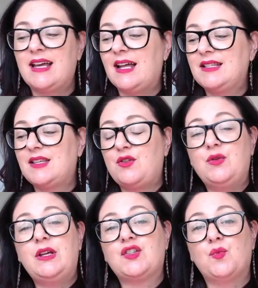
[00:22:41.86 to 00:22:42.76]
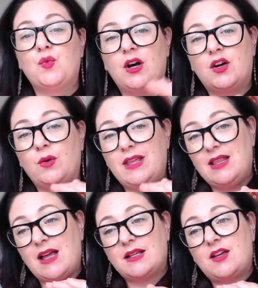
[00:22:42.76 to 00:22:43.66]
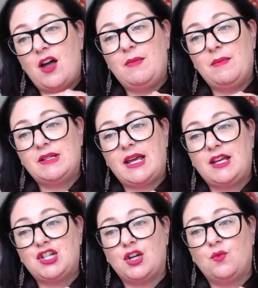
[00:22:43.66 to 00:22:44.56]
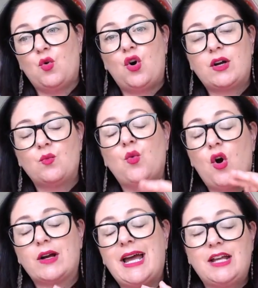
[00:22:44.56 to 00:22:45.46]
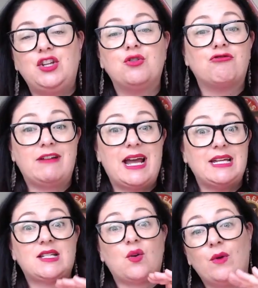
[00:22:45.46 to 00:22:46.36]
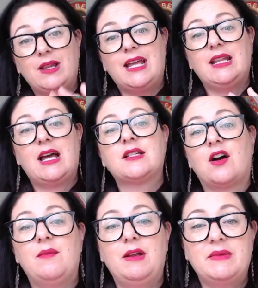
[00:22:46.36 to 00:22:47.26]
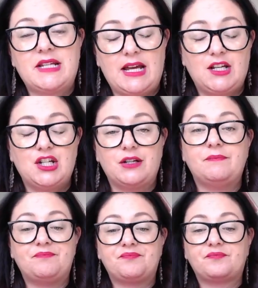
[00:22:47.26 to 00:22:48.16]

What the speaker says: And so you need to work within that time limitation. What can you create within that time limitation?